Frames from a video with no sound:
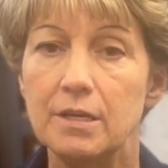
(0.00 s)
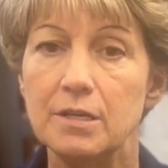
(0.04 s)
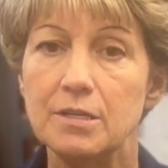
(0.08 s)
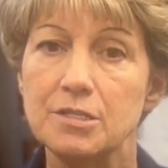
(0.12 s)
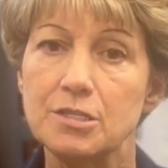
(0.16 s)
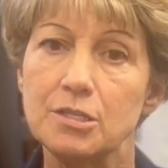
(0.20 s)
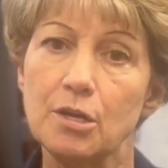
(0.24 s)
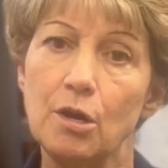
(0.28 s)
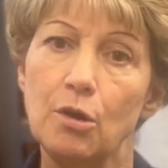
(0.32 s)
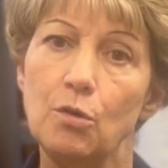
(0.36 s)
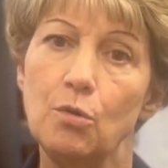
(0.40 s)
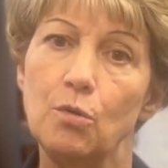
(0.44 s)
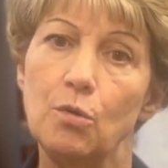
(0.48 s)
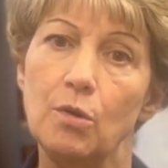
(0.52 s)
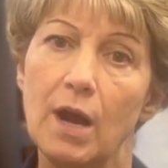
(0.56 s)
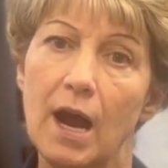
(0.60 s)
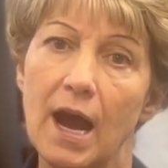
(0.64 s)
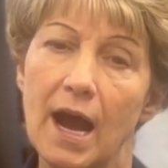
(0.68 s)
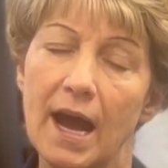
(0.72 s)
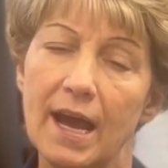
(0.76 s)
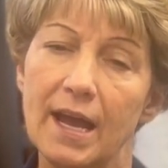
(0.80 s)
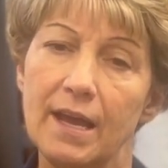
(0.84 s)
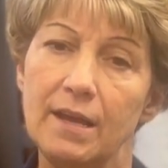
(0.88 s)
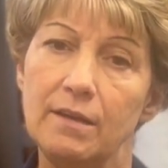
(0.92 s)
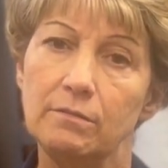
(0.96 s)
So
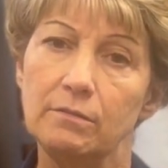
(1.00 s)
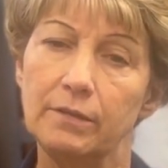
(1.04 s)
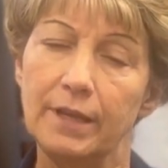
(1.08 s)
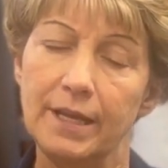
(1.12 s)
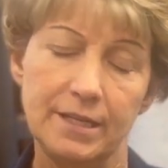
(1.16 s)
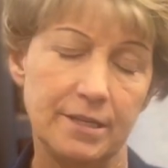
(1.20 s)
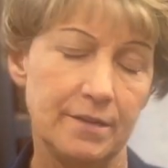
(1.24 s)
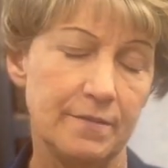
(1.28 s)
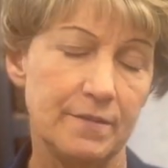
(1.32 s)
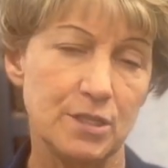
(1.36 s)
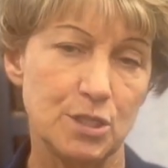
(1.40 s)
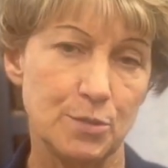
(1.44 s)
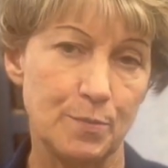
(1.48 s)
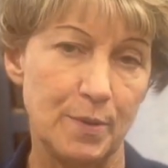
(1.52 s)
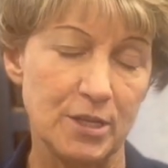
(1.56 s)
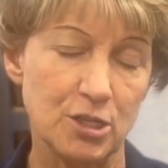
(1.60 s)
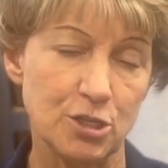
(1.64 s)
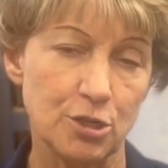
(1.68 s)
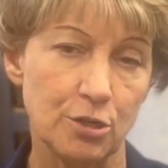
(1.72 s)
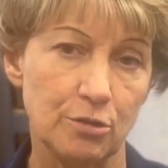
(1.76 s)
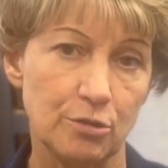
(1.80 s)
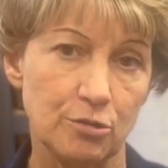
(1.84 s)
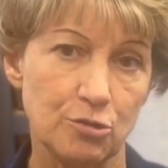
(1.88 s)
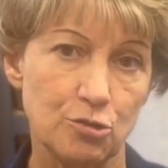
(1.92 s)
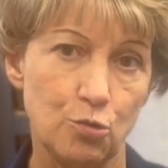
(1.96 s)
I landed the space
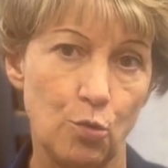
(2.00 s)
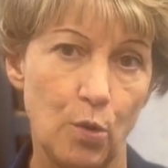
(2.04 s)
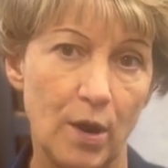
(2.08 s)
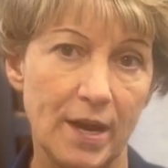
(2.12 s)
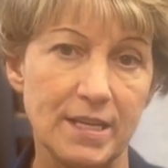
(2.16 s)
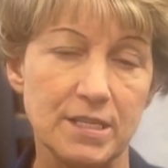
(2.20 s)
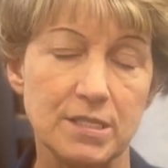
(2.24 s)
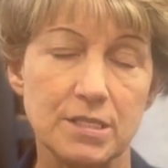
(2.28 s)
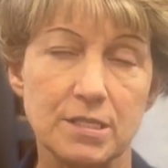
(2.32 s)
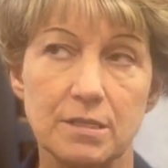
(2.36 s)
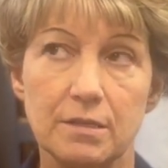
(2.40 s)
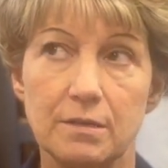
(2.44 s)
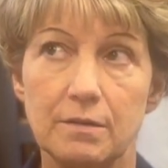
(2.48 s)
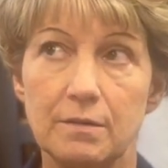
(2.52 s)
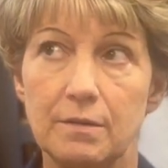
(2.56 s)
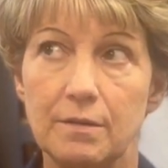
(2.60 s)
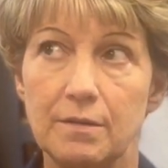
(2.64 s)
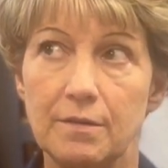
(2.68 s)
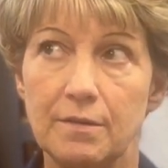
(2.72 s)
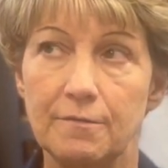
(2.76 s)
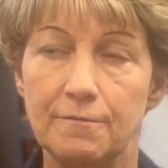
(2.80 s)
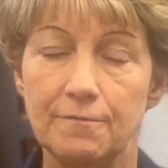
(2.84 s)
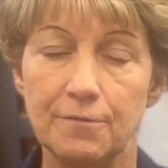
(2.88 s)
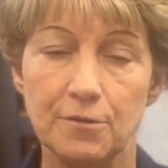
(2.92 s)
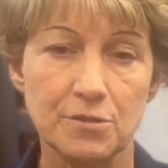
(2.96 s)
shuttle twice.
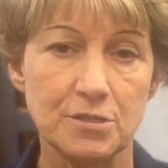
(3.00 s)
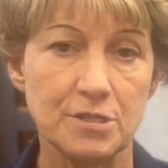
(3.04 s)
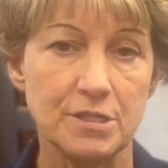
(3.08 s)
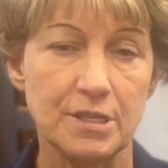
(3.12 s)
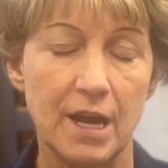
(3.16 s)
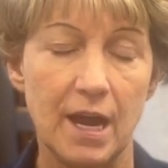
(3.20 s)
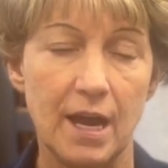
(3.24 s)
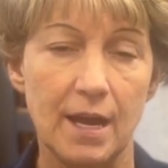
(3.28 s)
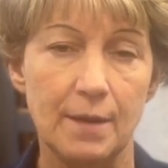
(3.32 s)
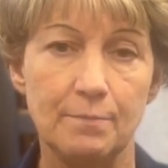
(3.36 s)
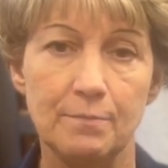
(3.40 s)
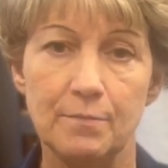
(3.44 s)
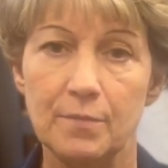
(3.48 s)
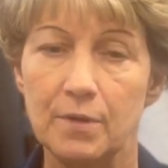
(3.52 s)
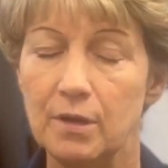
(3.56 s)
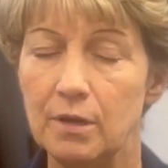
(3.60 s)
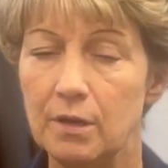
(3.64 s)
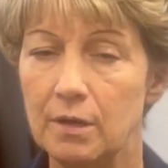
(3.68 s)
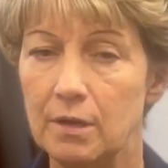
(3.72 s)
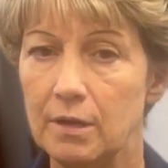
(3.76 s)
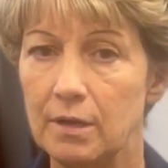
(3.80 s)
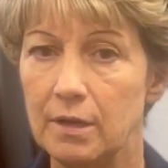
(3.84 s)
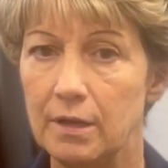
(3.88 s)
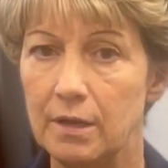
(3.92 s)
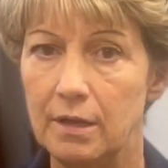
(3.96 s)
The first time,
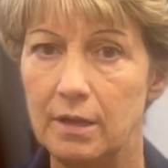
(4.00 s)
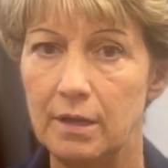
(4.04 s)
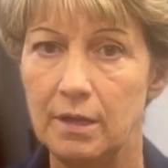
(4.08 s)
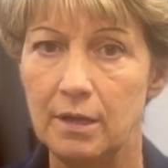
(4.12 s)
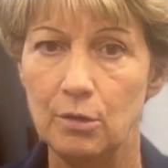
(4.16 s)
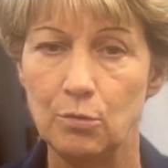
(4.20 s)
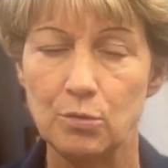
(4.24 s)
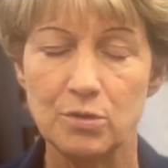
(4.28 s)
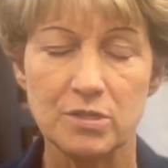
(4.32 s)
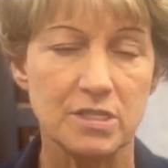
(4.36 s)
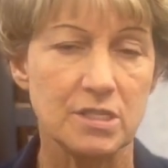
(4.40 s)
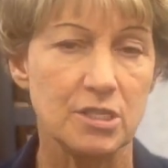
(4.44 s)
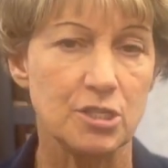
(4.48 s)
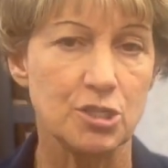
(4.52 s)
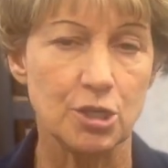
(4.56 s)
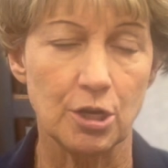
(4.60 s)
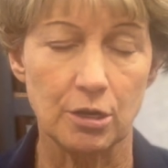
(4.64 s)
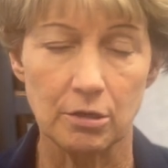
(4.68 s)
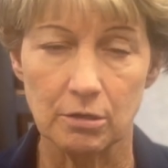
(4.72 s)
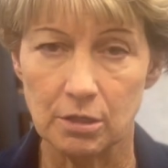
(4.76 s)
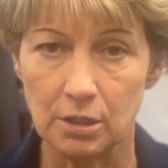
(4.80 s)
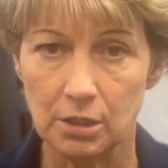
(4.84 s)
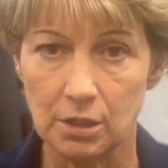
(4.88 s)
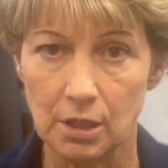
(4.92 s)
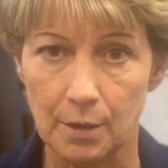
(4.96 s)
it was the
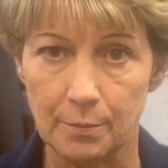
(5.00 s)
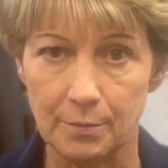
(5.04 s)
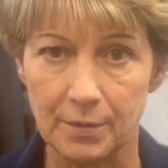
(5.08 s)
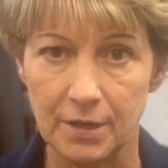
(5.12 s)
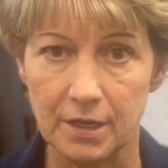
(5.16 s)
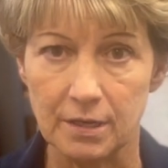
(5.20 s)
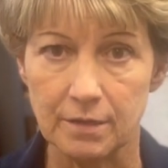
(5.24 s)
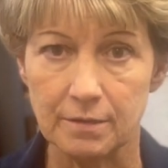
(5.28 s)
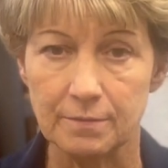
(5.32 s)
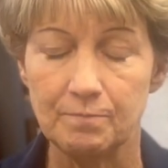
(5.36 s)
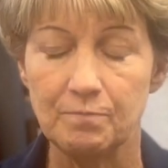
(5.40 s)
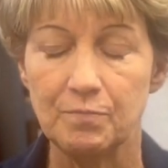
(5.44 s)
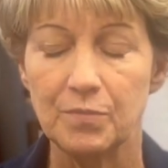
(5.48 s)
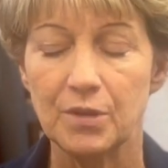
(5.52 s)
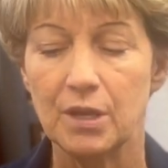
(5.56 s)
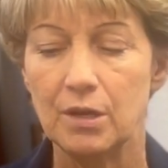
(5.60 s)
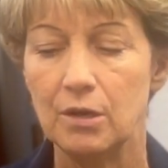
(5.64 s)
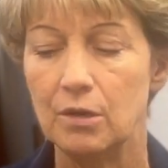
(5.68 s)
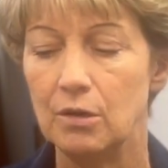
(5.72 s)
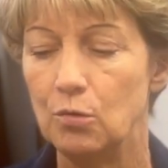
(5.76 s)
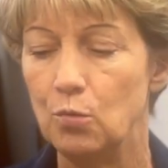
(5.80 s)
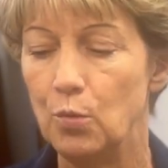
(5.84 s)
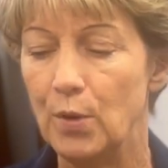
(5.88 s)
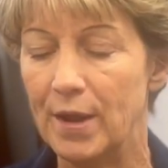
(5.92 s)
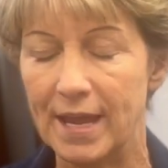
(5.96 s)
shuttle Columbia.
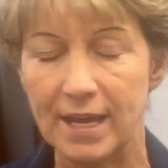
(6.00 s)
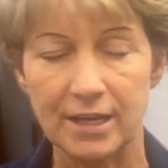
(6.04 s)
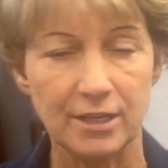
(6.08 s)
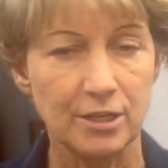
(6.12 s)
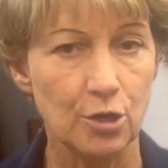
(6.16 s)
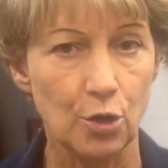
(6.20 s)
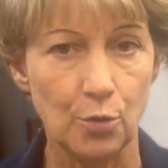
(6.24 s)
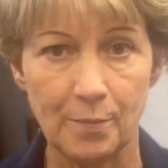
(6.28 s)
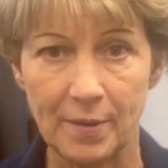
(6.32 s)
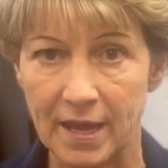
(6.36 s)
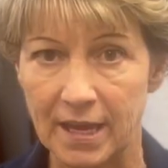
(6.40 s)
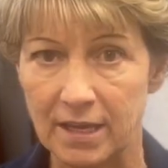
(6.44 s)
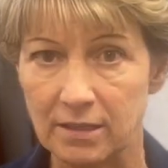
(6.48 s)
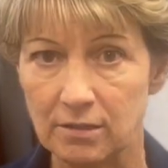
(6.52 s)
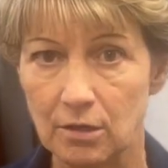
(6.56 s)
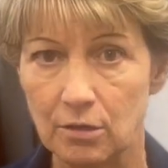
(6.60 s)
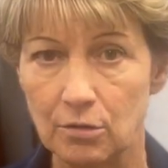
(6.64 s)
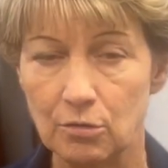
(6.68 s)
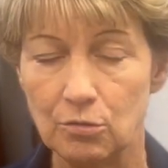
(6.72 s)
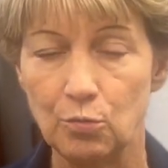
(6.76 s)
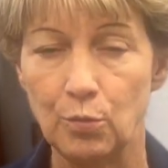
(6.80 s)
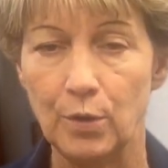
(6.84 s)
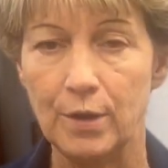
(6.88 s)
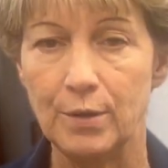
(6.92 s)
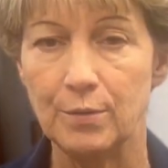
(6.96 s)
We had no
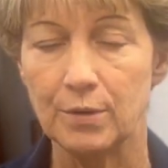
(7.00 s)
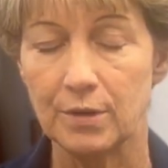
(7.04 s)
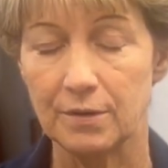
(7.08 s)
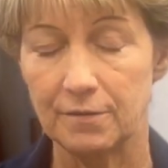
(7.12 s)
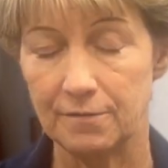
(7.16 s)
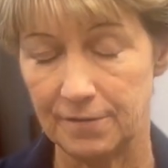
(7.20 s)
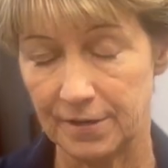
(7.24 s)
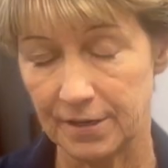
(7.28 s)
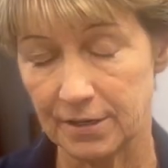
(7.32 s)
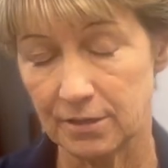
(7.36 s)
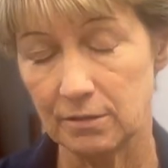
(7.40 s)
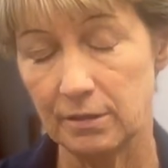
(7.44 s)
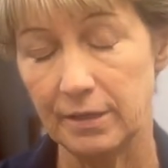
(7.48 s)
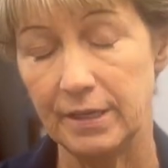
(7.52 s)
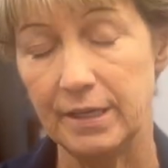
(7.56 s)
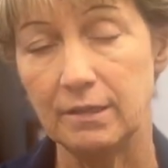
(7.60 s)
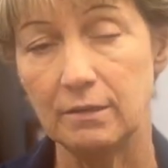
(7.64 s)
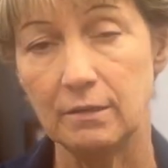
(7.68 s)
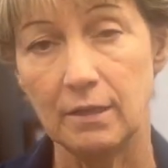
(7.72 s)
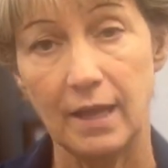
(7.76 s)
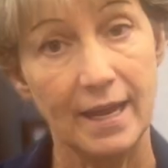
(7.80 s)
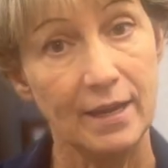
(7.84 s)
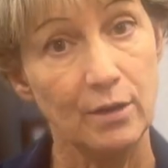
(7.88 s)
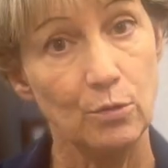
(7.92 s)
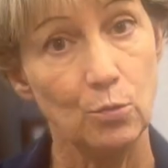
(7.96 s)
payload. We were fairly
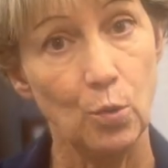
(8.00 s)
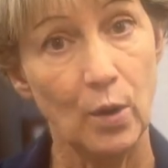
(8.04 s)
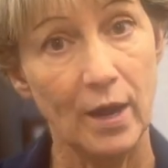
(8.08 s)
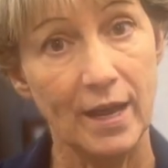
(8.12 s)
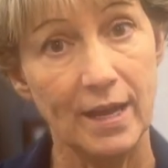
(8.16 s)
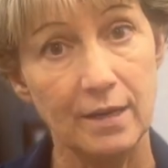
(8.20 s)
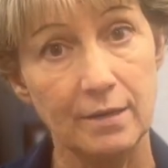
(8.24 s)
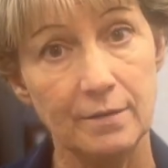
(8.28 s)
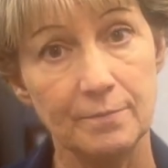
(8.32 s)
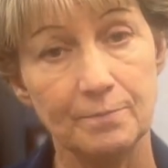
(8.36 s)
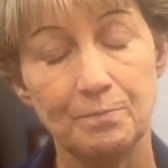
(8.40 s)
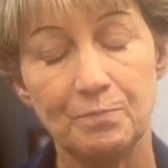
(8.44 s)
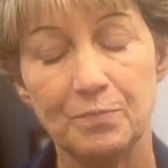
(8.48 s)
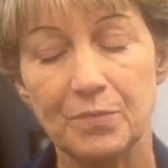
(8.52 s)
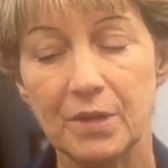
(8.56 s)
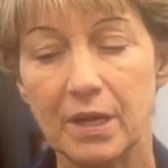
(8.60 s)
lightweight.